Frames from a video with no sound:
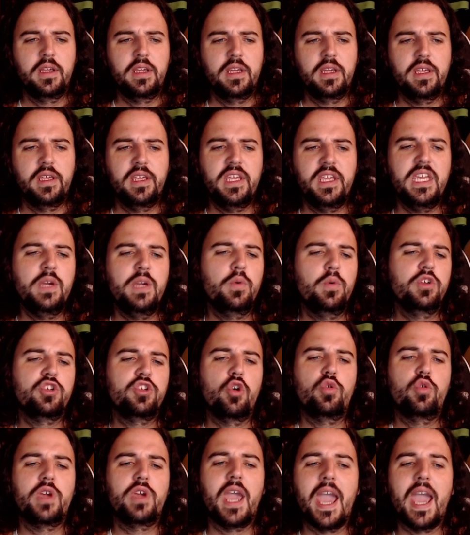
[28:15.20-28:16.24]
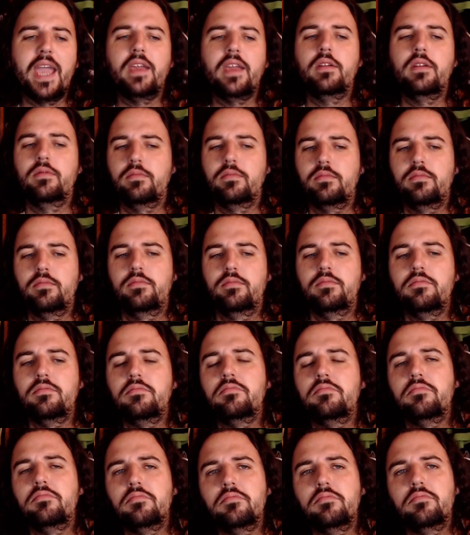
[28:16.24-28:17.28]
he was okay.
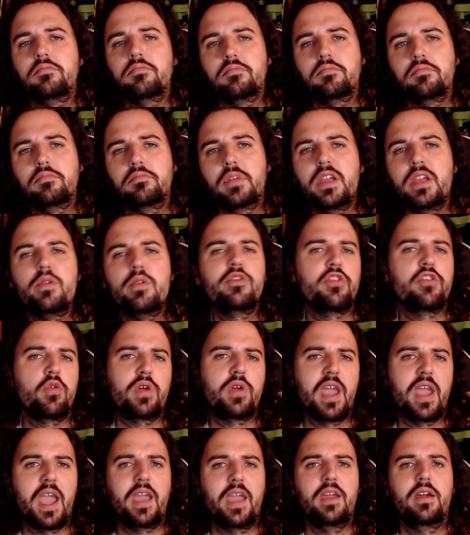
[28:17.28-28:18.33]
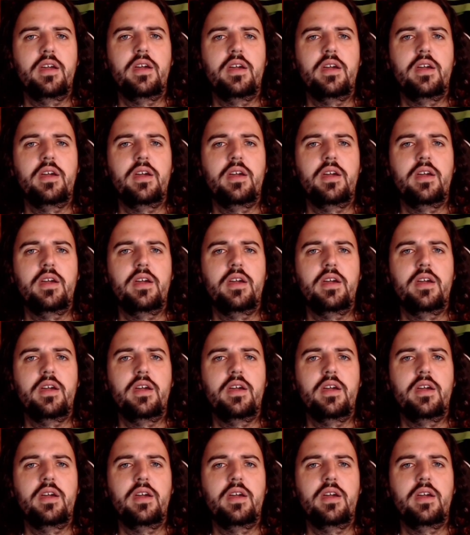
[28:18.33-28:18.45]
He was okay.